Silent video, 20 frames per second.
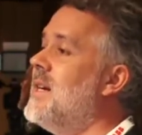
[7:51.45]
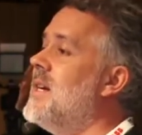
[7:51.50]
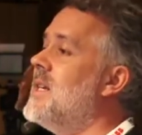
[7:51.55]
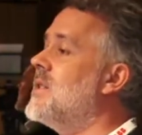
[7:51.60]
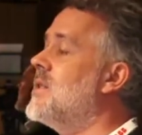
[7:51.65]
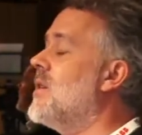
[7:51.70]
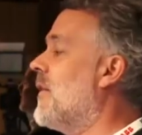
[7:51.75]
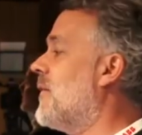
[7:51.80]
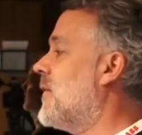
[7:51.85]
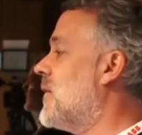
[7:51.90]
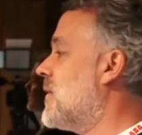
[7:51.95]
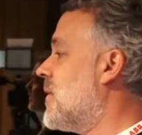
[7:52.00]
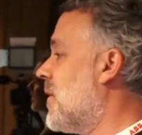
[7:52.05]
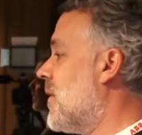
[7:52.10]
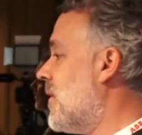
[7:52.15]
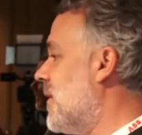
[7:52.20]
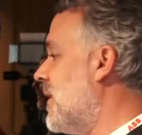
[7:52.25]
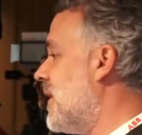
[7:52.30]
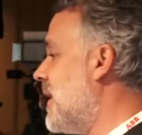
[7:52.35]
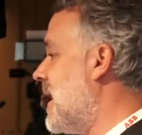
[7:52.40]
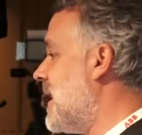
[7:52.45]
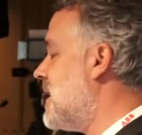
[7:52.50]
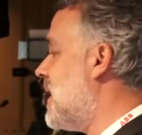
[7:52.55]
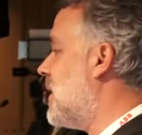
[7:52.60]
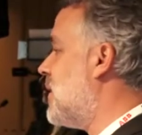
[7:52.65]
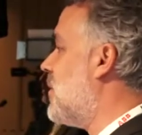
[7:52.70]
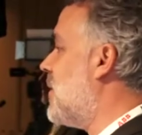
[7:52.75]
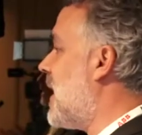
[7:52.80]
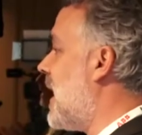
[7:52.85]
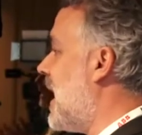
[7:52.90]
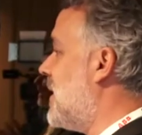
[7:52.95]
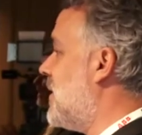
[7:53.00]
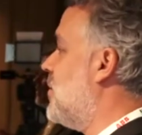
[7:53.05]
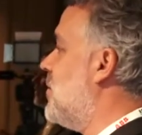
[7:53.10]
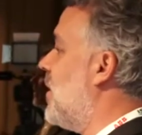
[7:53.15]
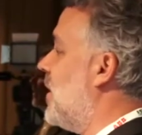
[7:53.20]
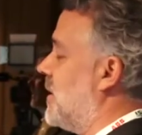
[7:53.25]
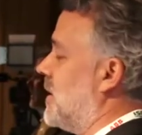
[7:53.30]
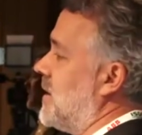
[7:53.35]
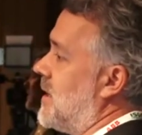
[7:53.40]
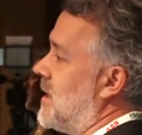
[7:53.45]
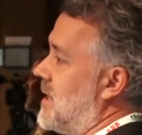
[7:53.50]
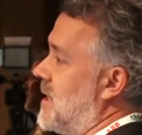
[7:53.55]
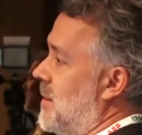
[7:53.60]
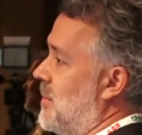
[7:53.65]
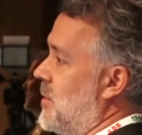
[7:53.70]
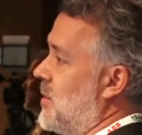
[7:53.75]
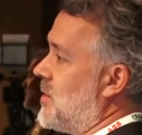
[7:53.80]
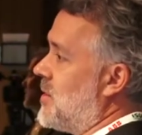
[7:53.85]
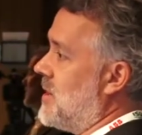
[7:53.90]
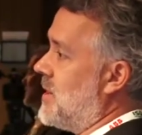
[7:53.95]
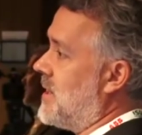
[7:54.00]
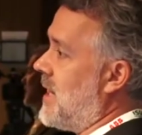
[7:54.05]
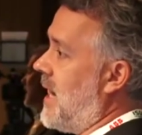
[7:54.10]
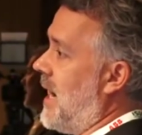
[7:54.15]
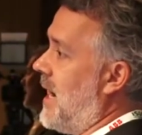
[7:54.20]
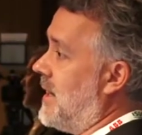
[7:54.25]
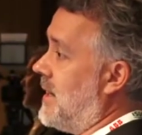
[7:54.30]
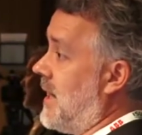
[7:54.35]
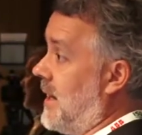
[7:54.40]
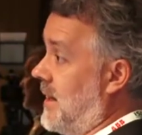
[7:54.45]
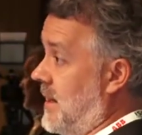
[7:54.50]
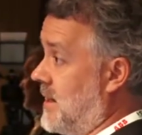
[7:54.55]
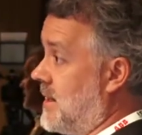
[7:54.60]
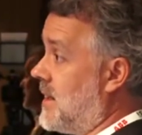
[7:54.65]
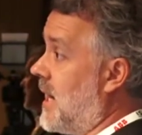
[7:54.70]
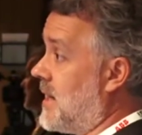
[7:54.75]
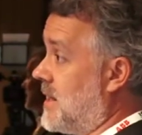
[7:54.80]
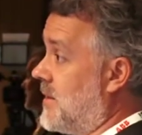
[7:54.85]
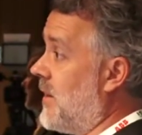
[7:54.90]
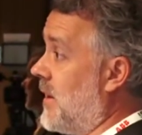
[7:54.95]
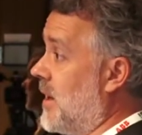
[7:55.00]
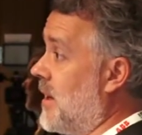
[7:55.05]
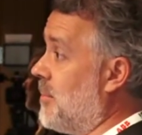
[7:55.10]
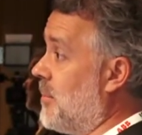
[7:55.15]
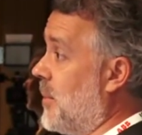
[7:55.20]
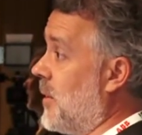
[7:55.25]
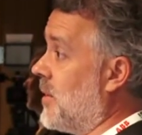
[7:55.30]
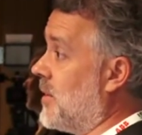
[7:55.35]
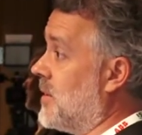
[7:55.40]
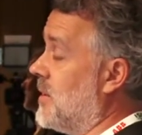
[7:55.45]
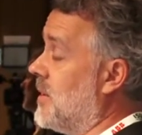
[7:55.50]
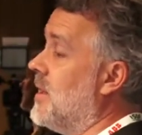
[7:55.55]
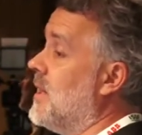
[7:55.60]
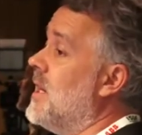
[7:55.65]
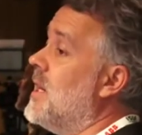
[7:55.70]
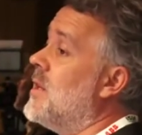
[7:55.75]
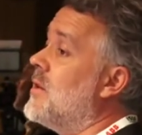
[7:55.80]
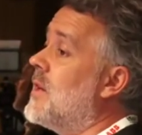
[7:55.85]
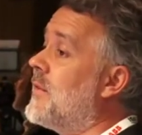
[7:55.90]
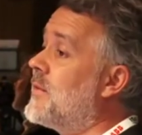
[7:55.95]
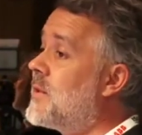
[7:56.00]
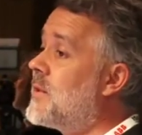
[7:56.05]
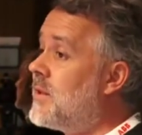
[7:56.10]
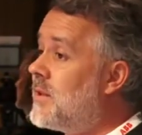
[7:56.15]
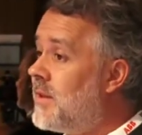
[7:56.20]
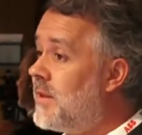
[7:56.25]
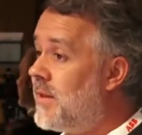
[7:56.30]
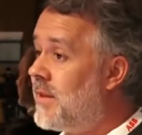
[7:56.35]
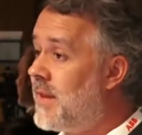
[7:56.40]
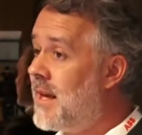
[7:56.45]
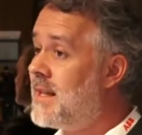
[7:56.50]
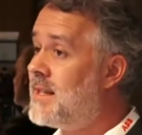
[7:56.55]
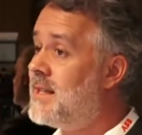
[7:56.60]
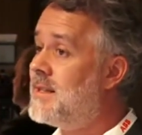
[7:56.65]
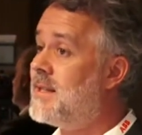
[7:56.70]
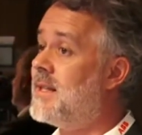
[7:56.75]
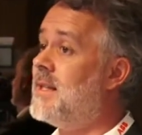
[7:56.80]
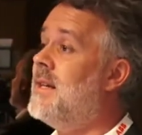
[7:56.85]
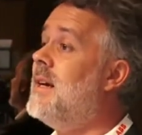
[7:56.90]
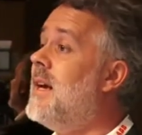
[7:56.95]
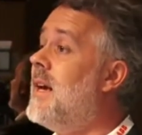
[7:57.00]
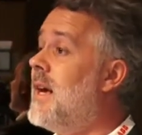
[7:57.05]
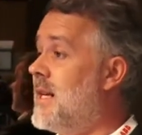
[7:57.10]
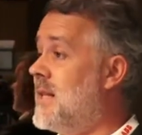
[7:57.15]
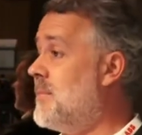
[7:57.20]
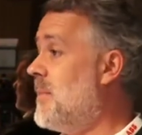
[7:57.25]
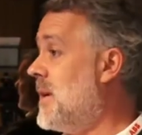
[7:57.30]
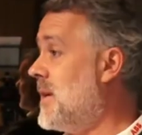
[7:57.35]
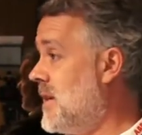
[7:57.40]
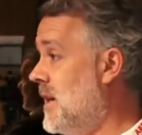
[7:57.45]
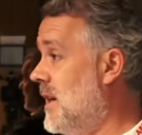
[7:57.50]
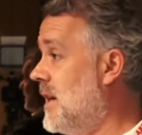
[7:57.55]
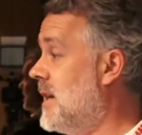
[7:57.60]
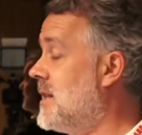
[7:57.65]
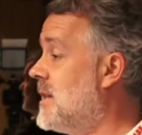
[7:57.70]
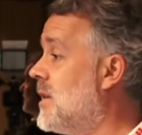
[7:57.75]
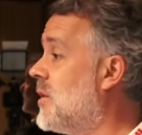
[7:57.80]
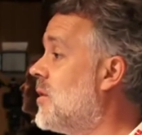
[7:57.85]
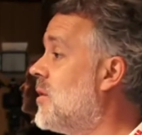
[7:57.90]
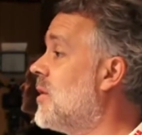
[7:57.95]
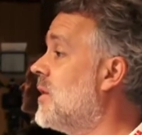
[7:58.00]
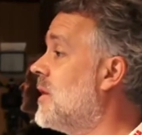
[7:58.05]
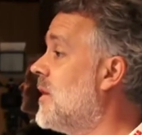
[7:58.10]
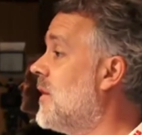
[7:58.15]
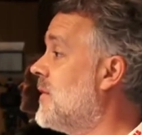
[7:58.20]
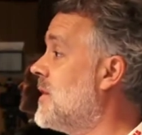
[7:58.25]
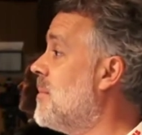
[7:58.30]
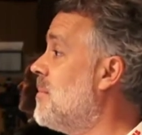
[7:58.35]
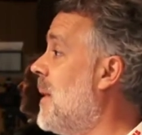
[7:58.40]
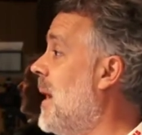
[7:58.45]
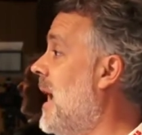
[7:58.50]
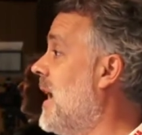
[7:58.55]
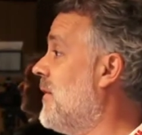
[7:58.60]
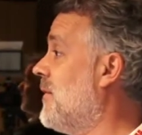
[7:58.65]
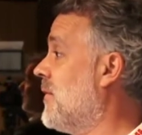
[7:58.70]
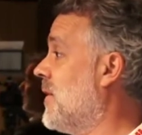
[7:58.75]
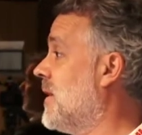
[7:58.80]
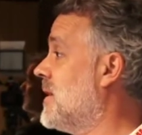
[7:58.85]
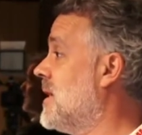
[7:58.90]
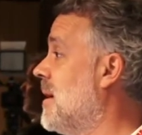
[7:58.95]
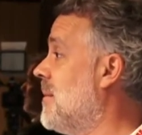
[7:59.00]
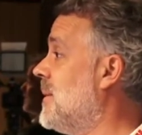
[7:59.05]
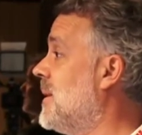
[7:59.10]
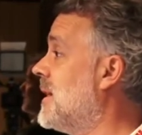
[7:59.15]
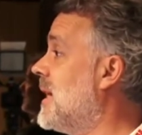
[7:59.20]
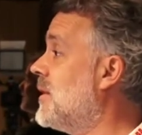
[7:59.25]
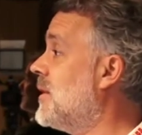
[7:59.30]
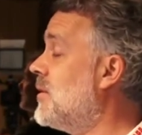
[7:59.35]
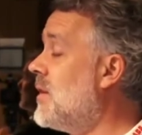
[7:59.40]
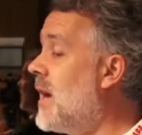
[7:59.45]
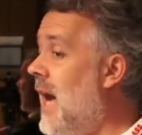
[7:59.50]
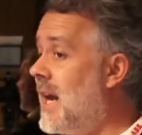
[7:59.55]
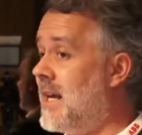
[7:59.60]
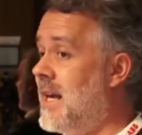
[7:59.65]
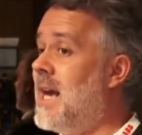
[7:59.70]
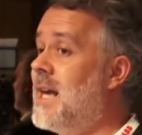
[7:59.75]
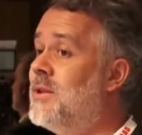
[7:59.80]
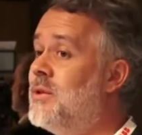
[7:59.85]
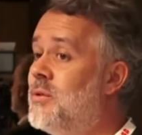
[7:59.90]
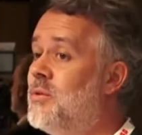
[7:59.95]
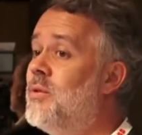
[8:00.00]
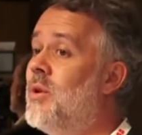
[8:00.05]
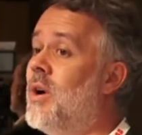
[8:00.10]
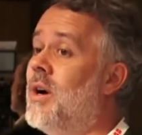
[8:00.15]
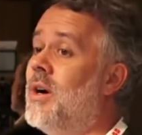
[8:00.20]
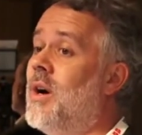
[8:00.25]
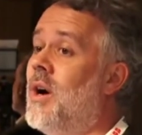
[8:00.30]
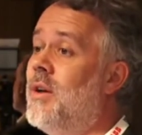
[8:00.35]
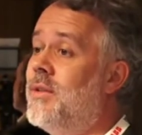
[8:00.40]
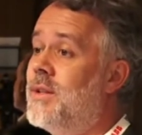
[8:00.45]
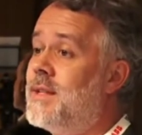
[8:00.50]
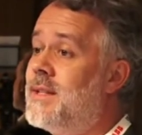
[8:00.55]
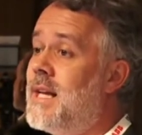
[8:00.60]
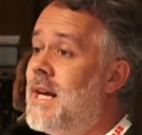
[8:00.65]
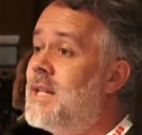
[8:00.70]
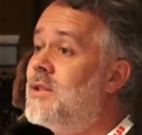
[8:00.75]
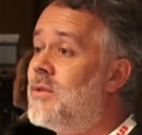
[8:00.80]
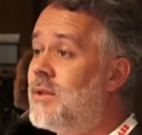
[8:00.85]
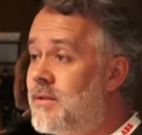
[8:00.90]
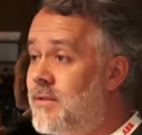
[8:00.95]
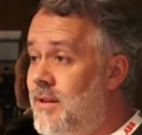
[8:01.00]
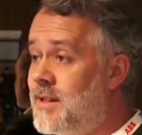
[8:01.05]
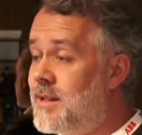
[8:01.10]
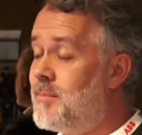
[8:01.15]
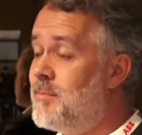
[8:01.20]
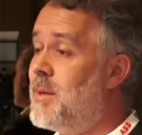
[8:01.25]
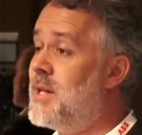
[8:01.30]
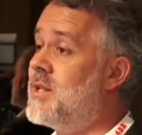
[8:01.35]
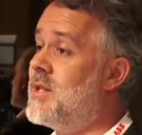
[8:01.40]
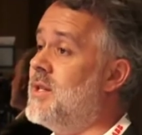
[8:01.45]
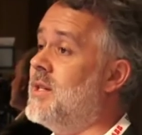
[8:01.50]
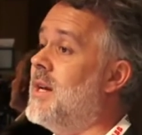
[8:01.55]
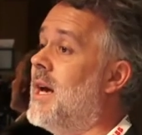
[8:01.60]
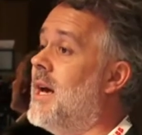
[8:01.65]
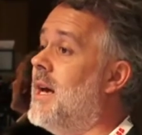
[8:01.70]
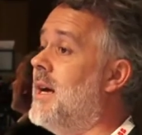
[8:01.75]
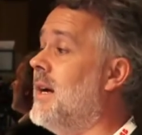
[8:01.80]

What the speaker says: So you have certain things that you can do on the distribution side, and that's very important. You have certain things, especially a security of supply, for example, that you can do on the central transmission